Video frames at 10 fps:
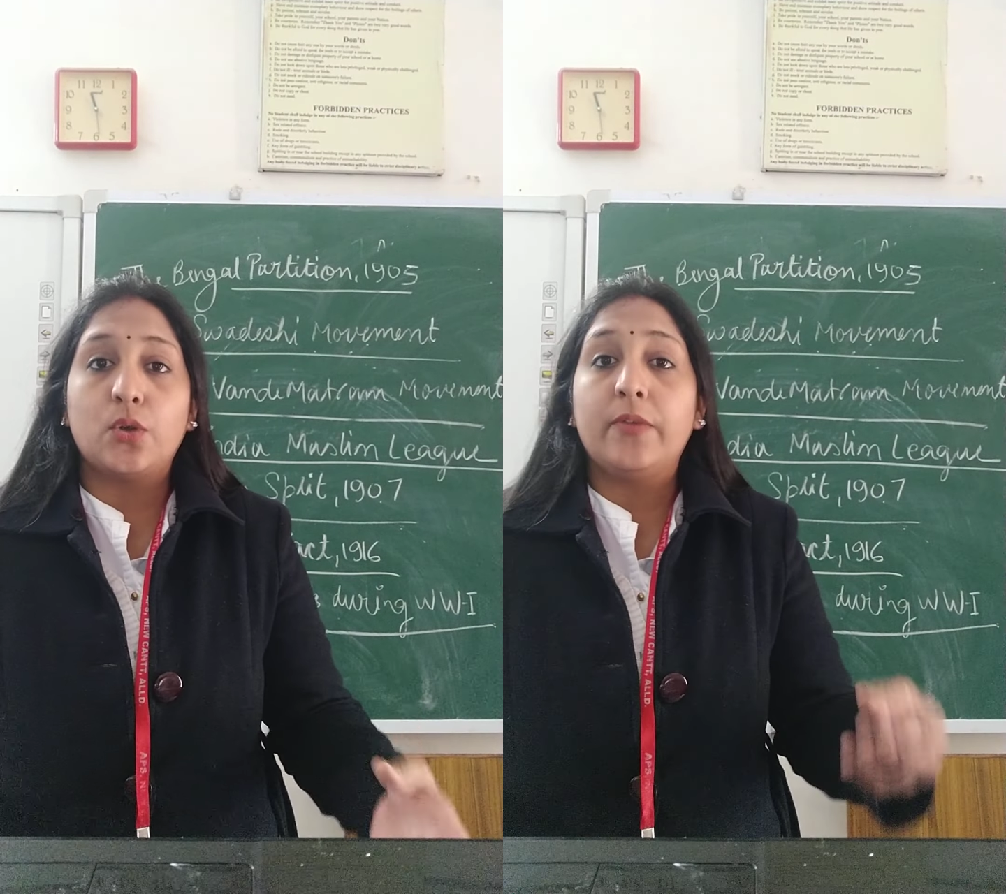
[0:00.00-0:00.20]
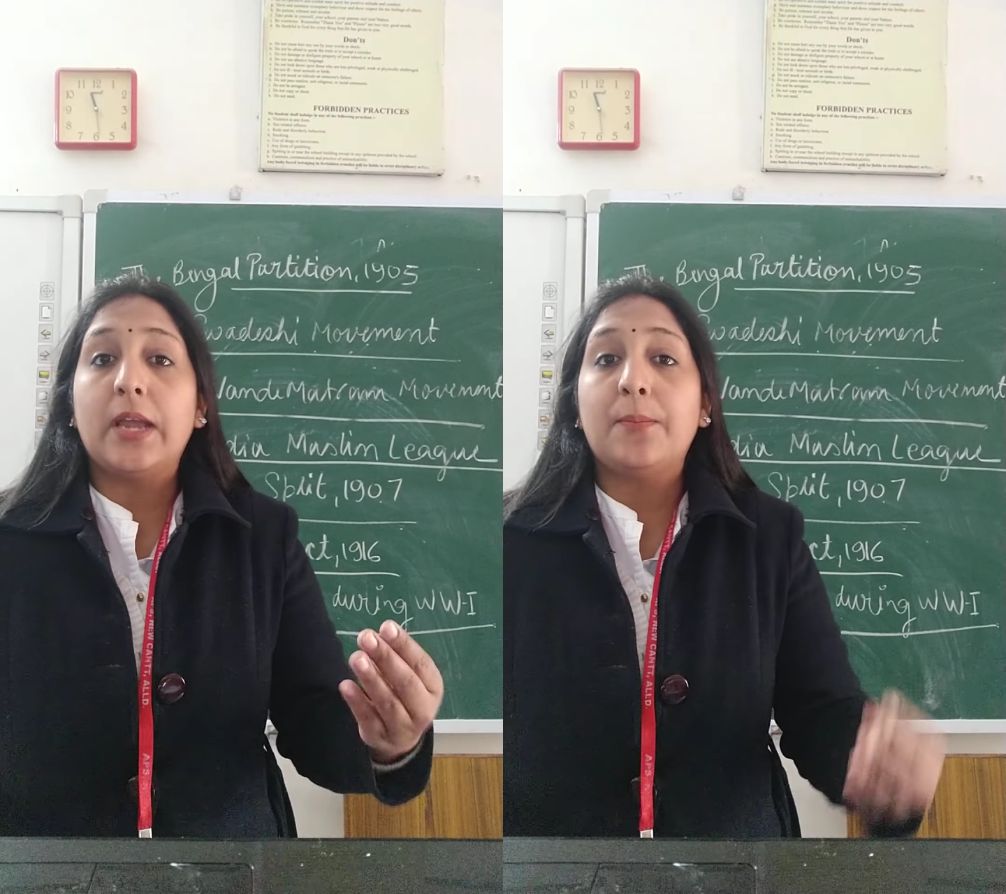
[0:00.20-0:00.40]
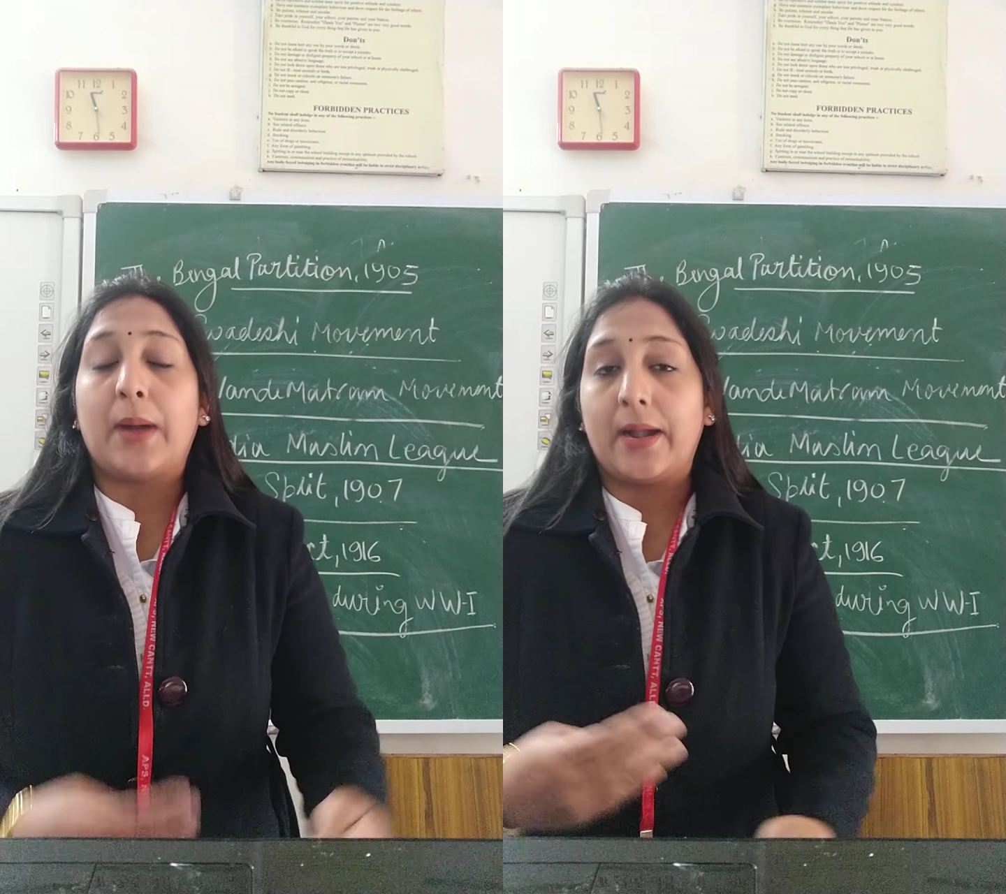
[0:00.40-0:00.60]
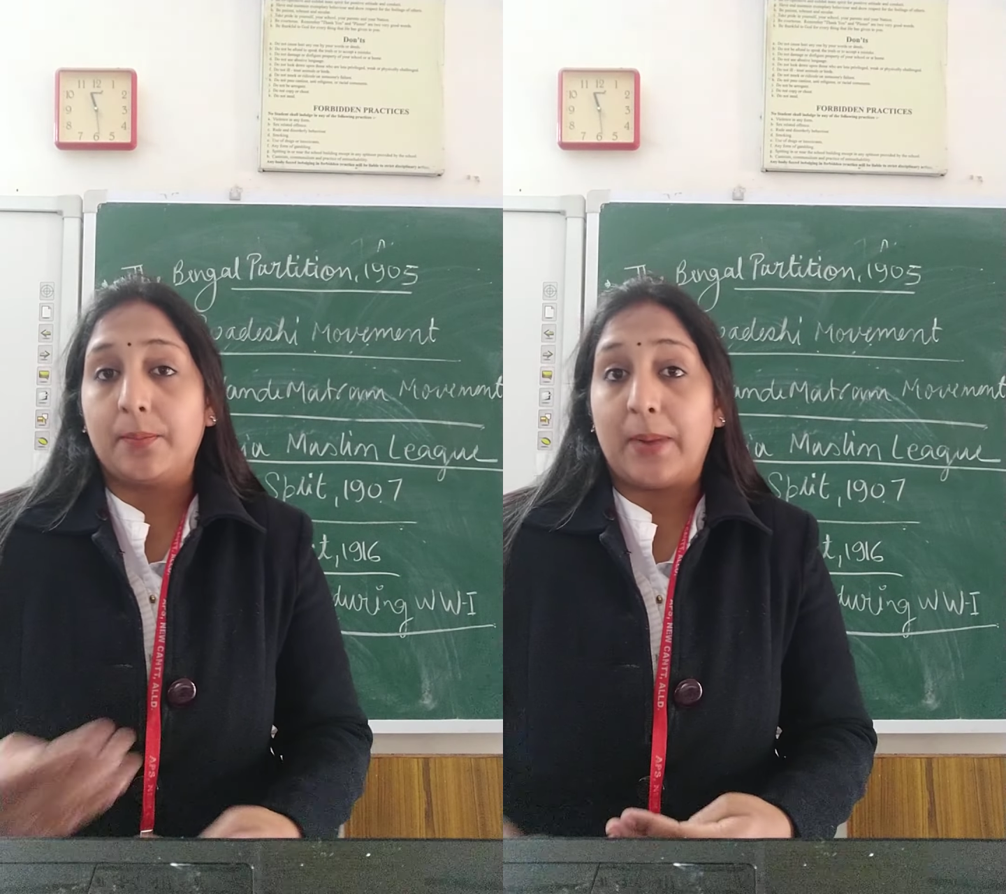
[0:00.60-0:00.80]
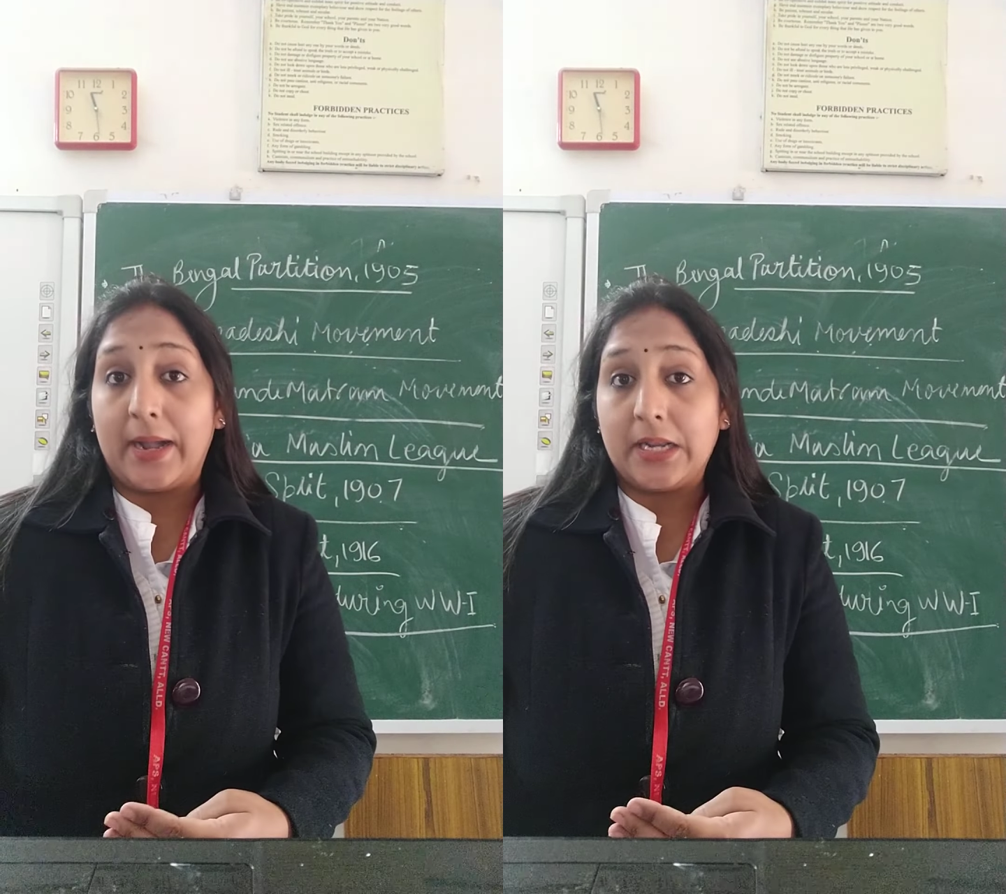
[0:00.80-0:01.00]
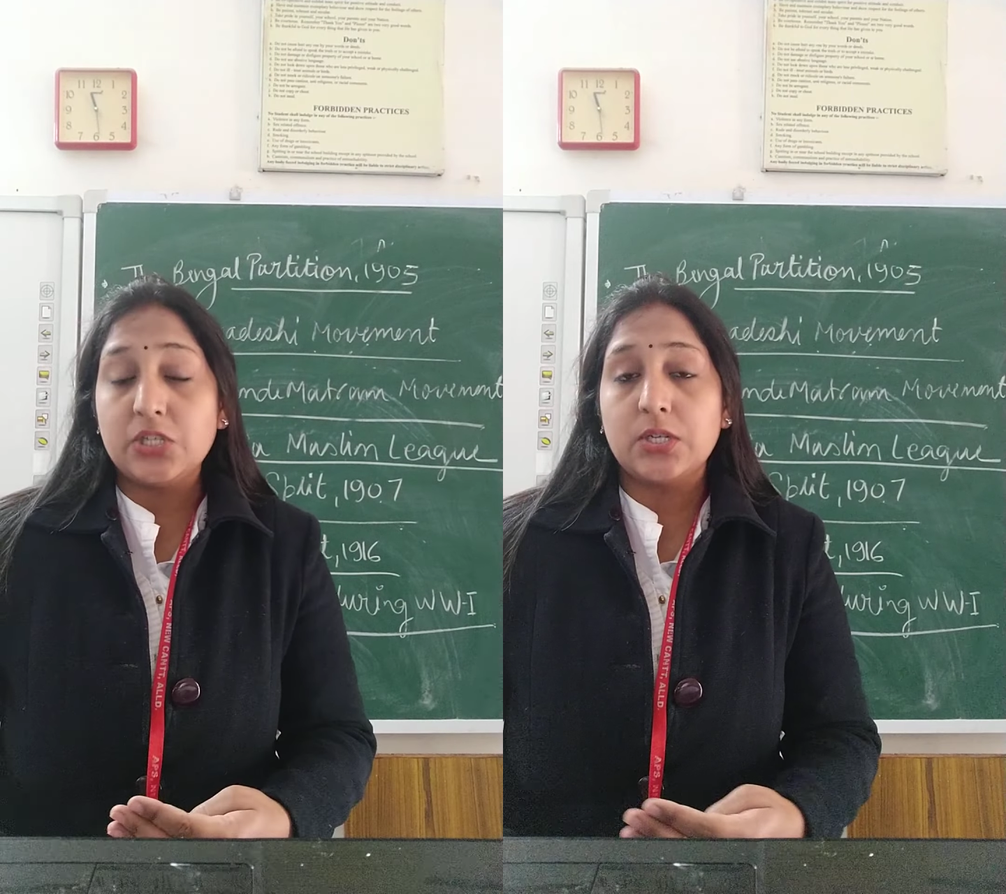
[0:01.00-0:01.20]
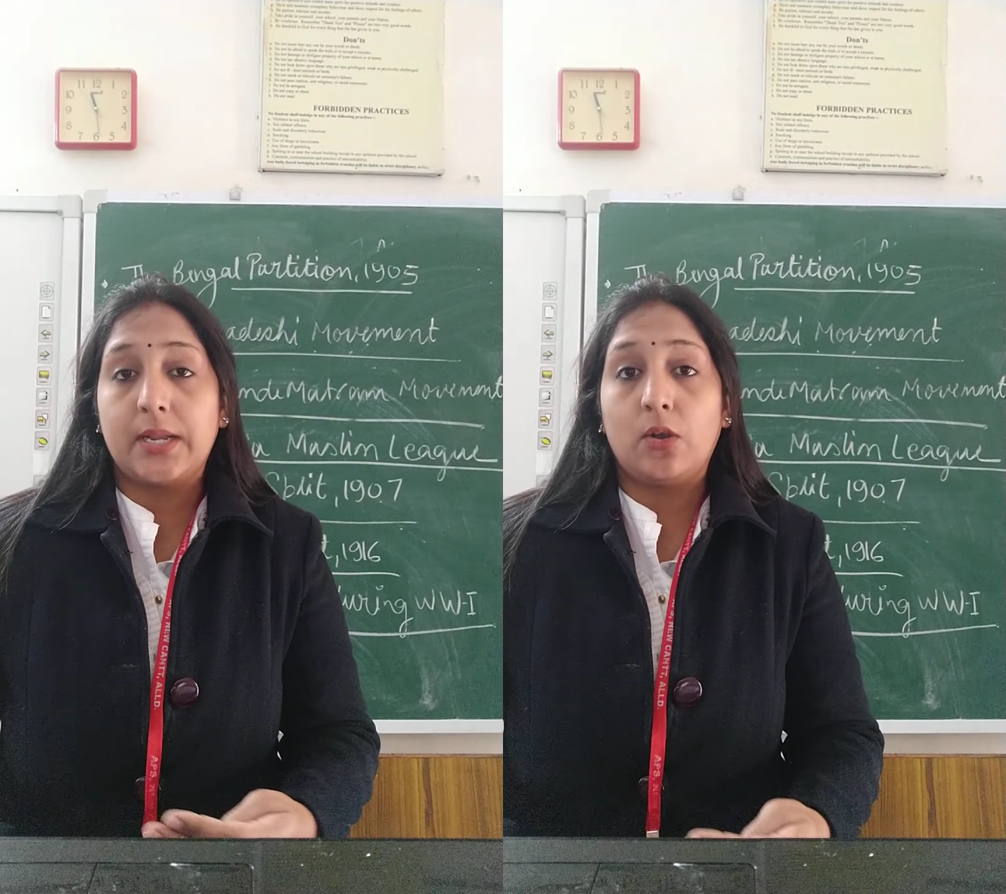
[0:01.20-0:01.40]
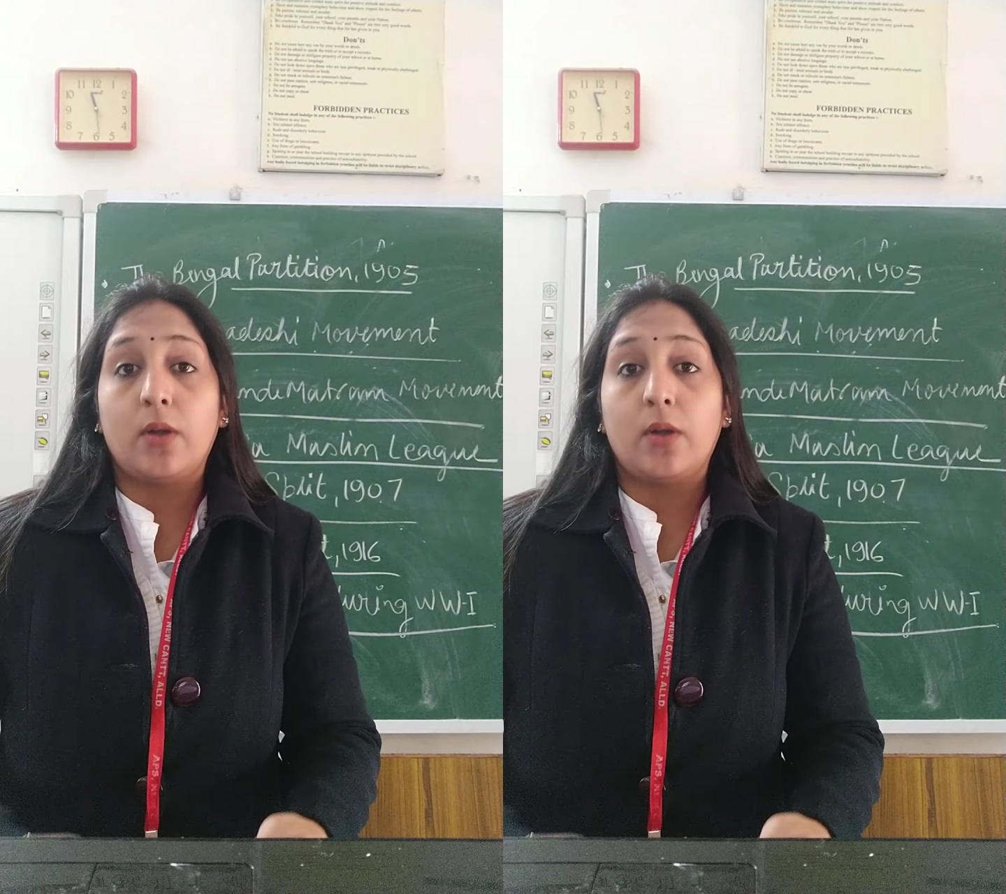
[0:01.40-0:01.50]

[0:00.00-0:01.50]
so we are partitioning,